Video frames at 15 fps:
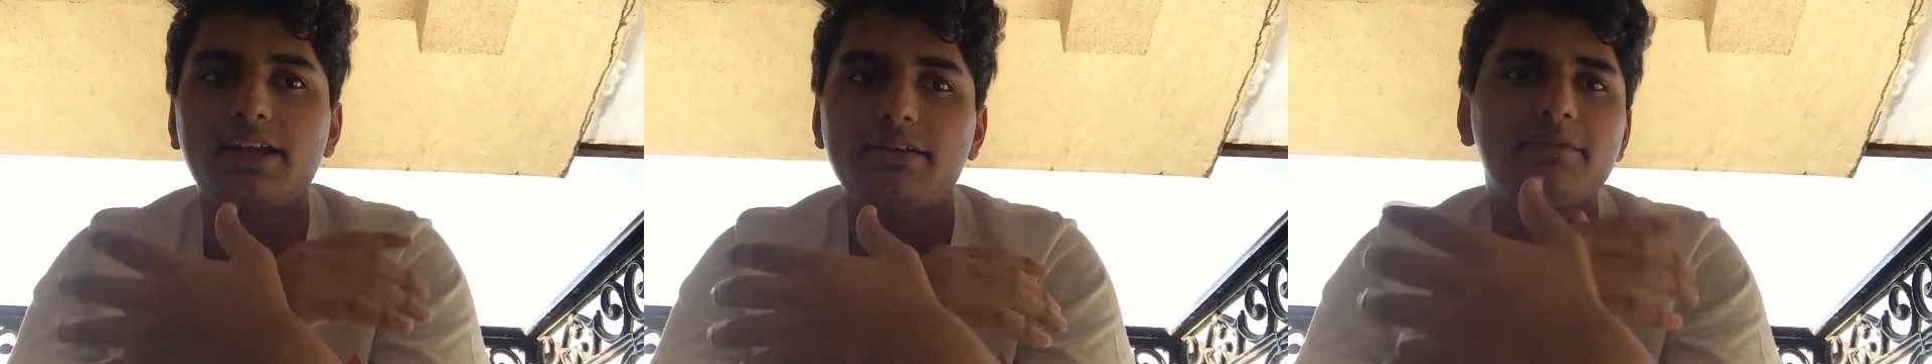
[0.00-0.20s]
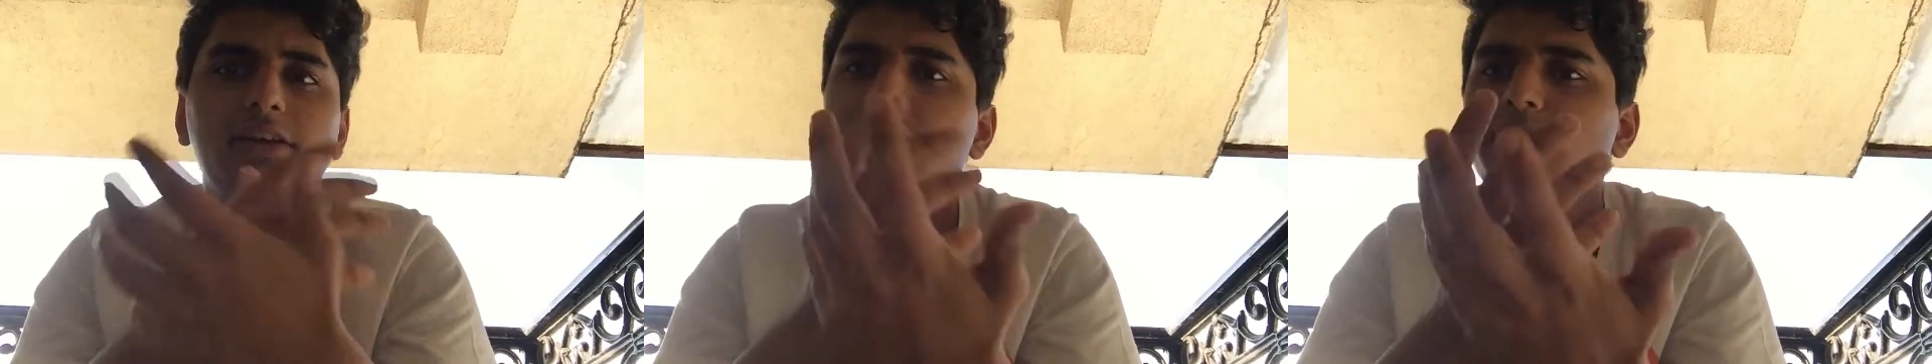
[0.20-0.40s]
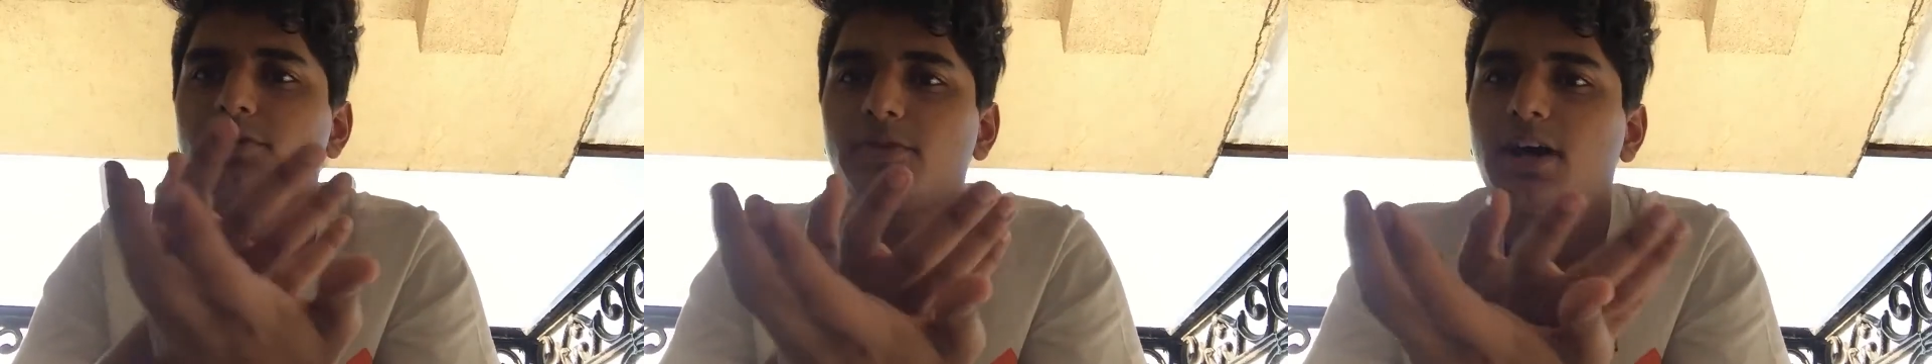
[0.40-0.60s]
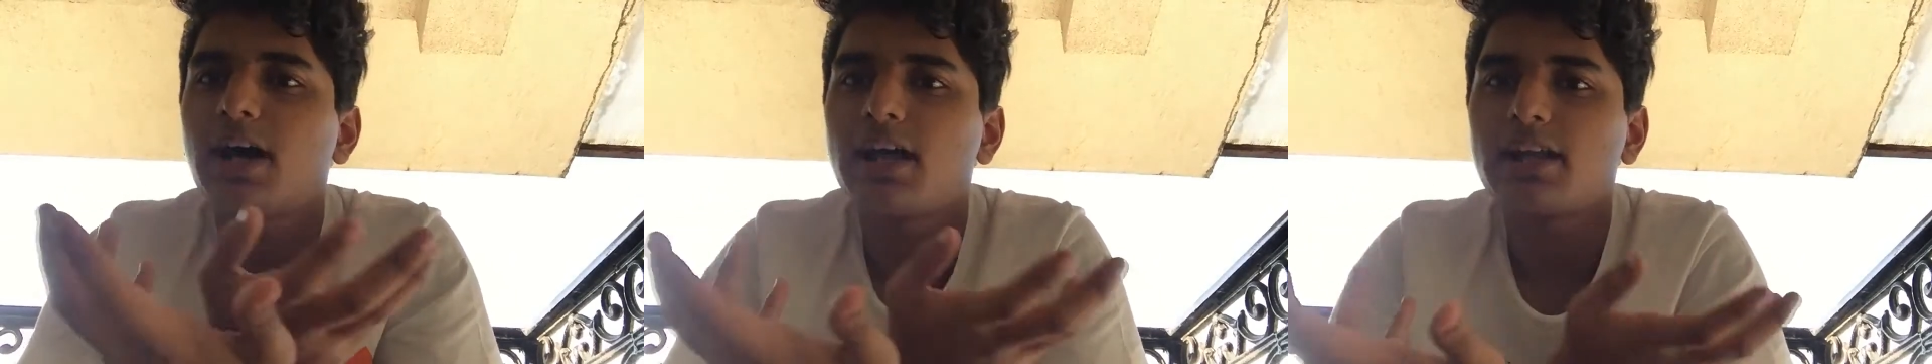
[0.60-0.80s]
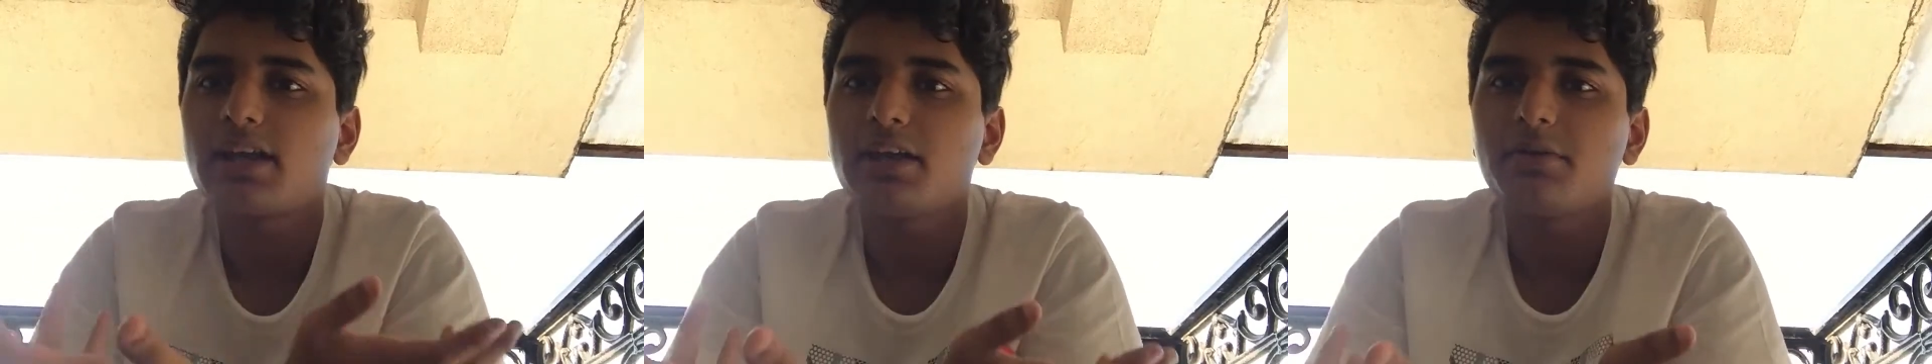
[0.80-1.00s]
I never knew
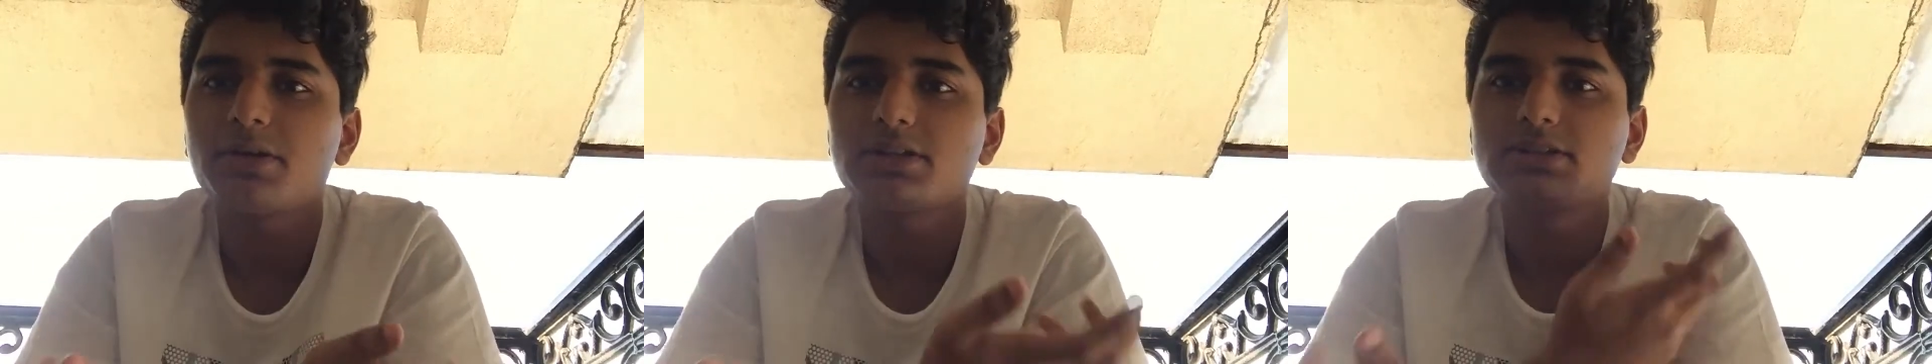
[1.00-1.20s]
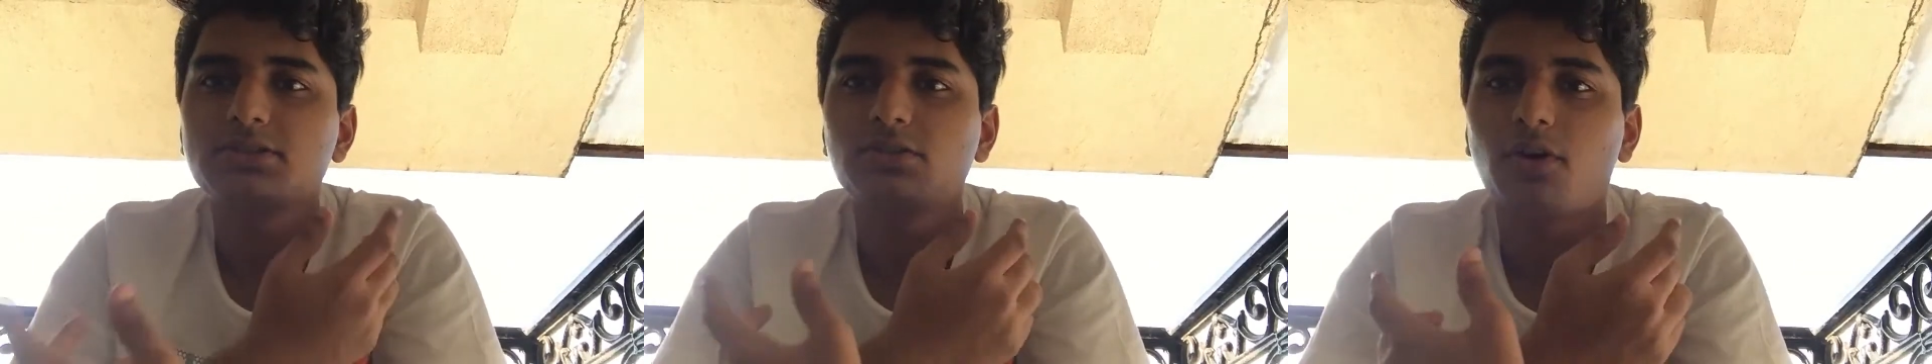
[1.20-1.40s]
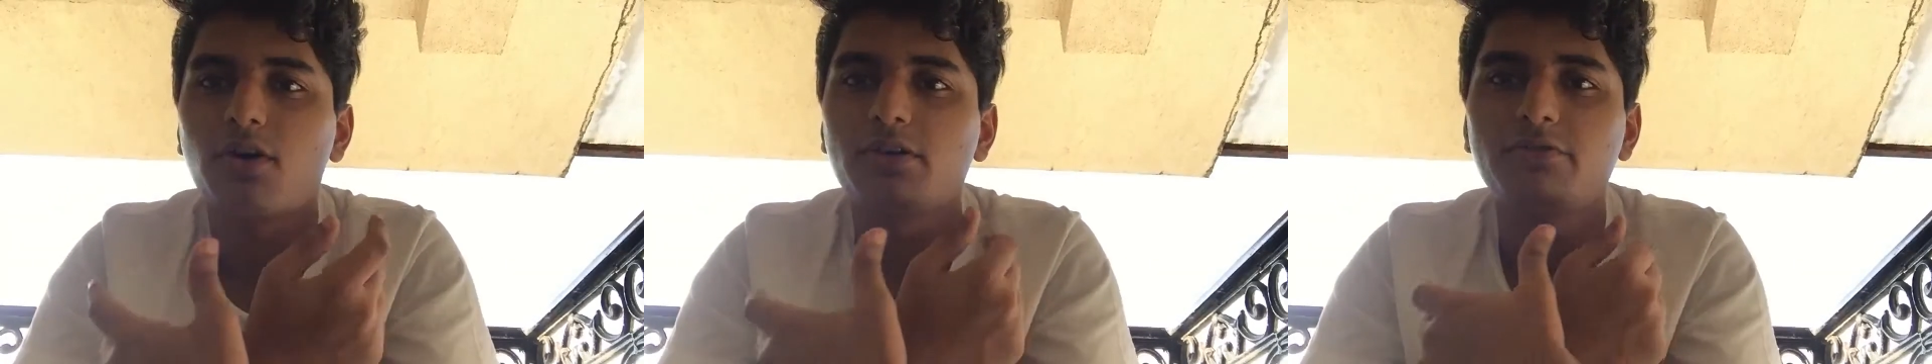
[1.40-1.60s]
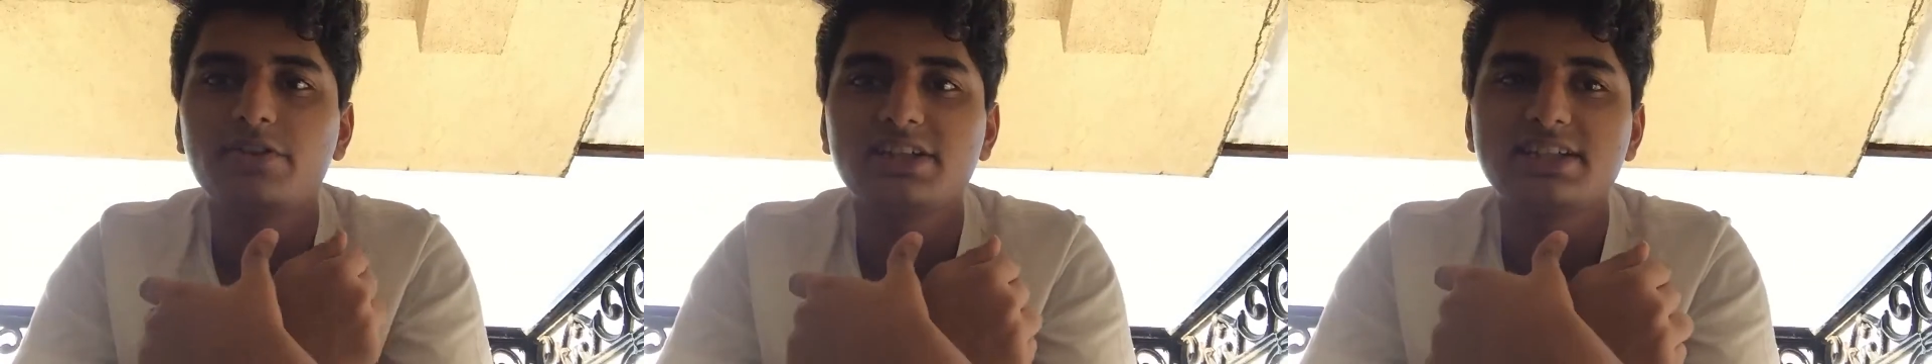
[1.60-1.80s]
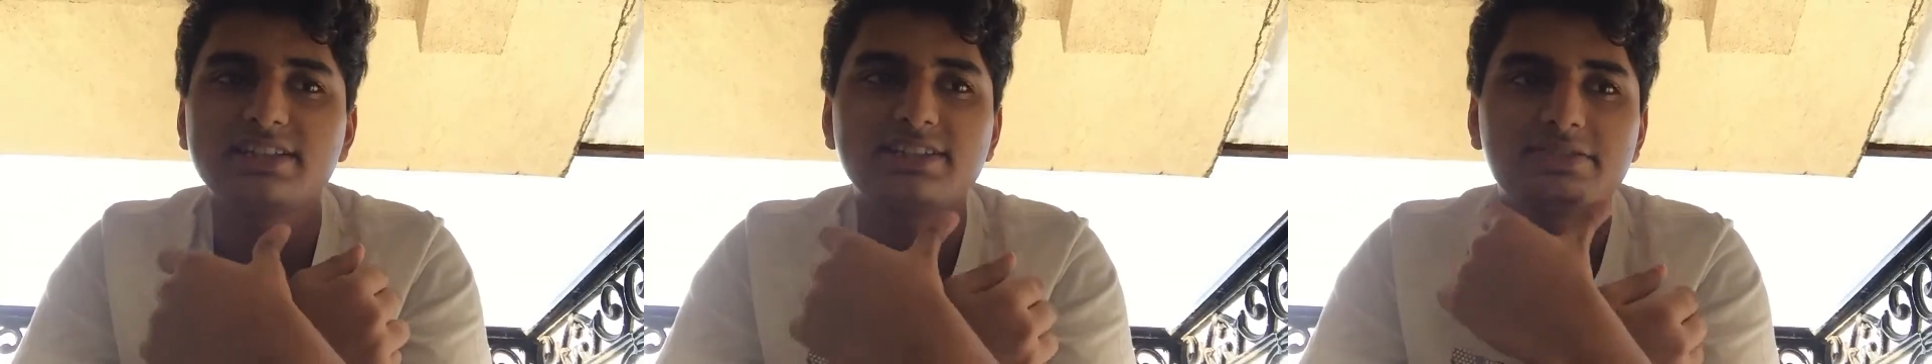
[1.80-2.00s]
RK was
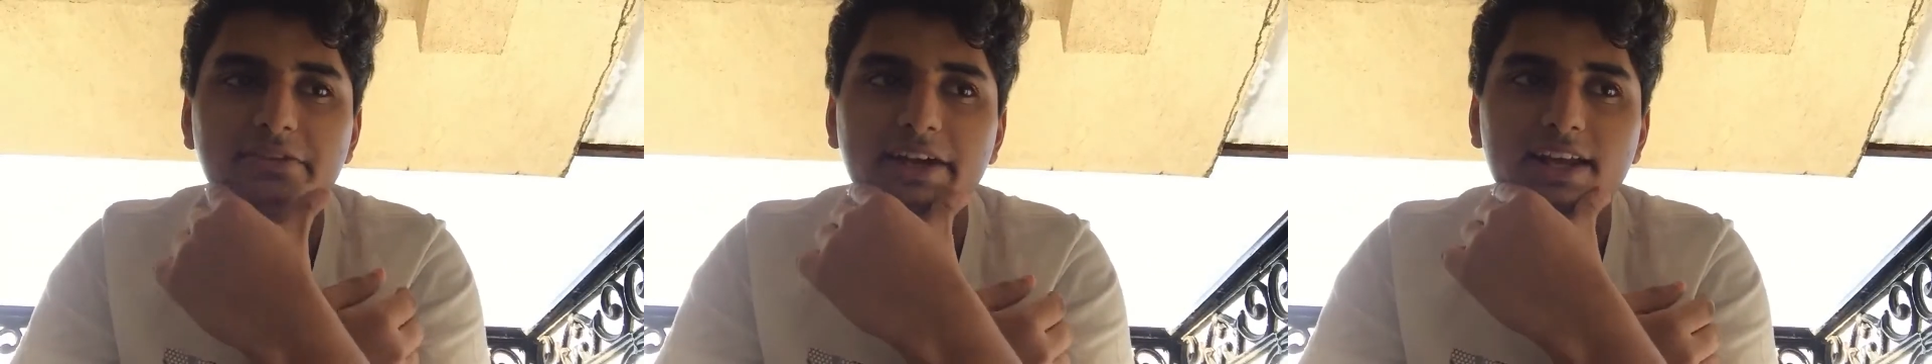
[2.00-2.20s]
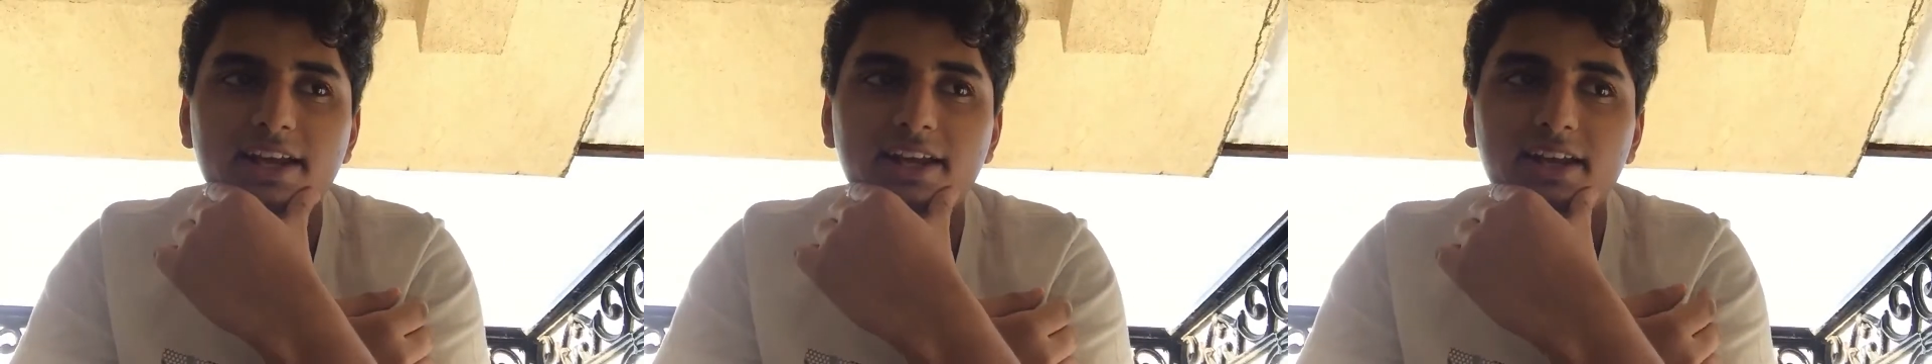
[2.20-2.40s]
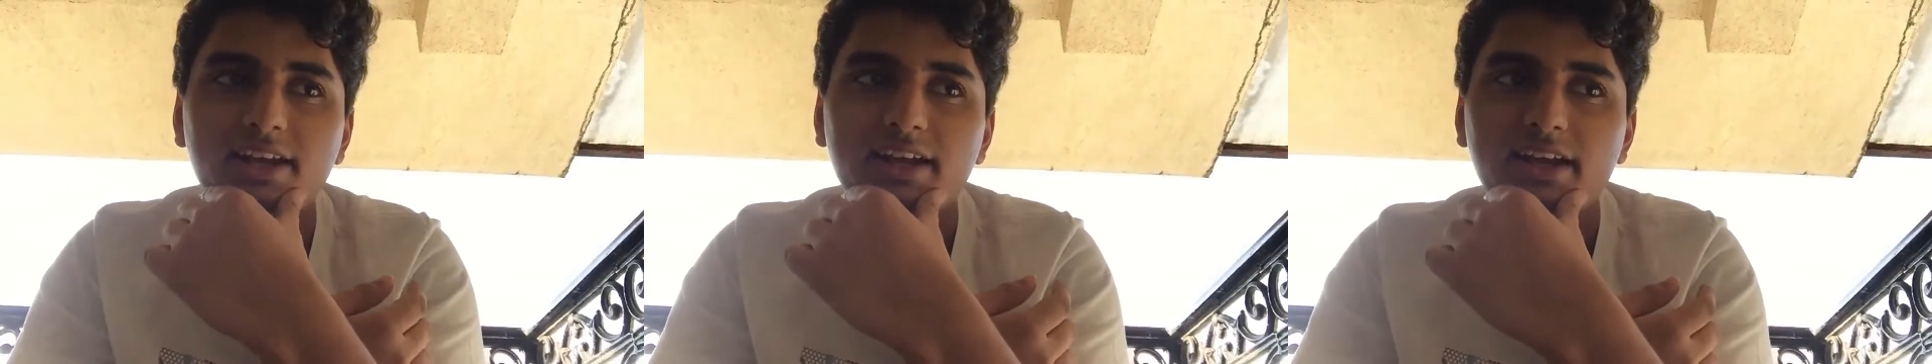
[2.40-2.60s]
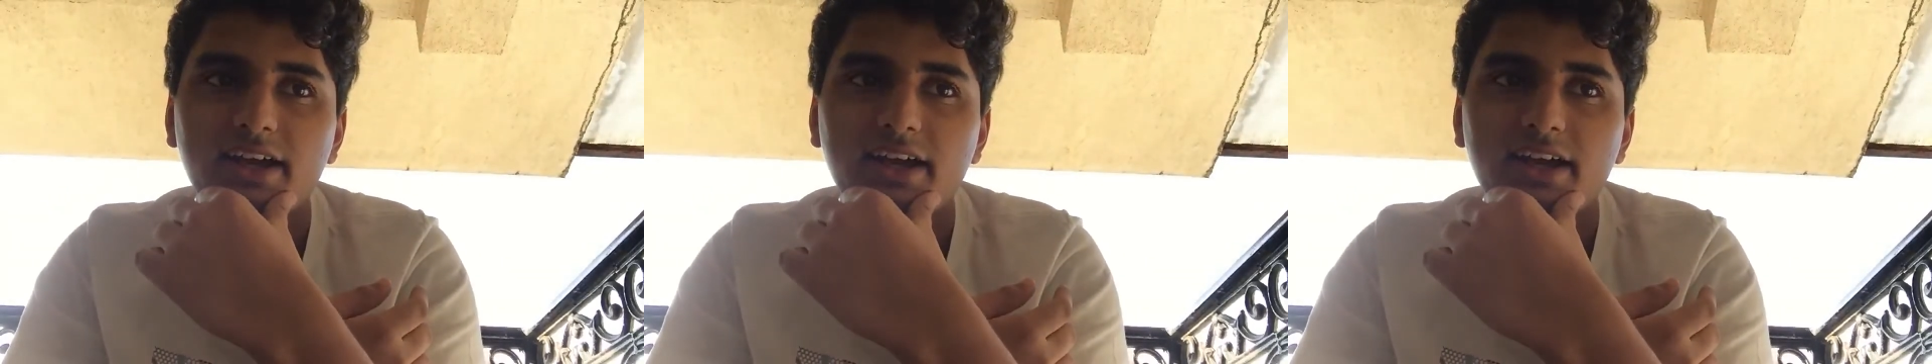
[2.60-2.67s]
non-veg as well.